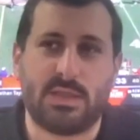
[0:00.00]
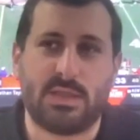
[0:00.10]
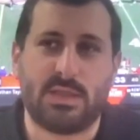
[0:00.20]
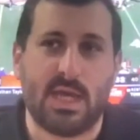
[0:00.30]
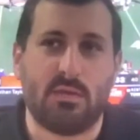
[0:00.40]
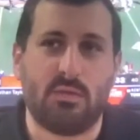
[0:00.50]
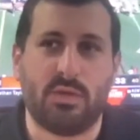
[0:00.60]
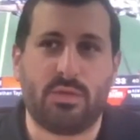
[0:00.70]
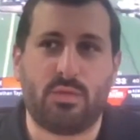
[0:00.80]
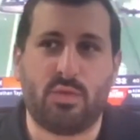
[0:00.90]
it today
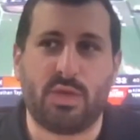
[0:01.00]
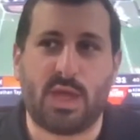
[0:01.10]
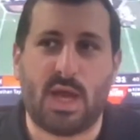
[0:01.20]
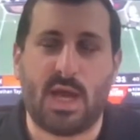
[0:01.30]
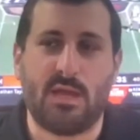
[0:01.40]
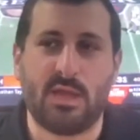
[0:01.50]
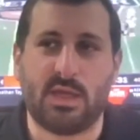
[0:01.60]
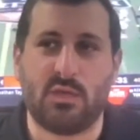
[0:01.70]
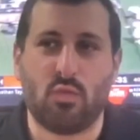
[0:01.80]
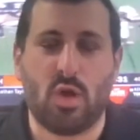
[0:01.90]
with a guy
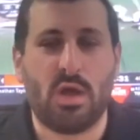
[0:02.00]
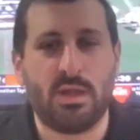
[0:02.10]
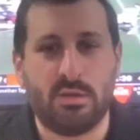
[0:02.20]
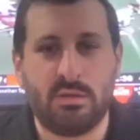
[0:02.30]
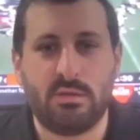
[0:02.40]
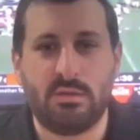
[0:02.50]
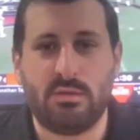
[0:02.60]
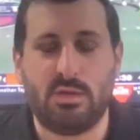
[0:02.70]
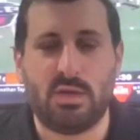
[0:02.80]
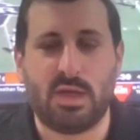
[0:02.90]
that can run,
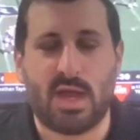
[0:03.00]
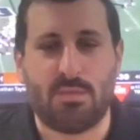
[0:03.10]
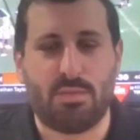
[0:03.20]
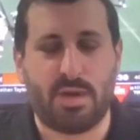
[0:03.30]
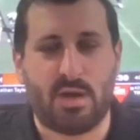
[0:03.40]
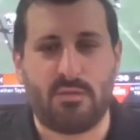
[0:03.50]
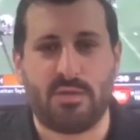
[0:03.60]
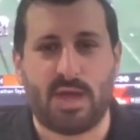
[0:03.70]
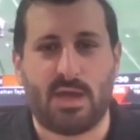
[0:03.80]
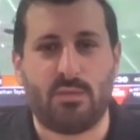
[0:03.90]
you can kind of prepare
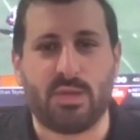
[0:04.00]
for that.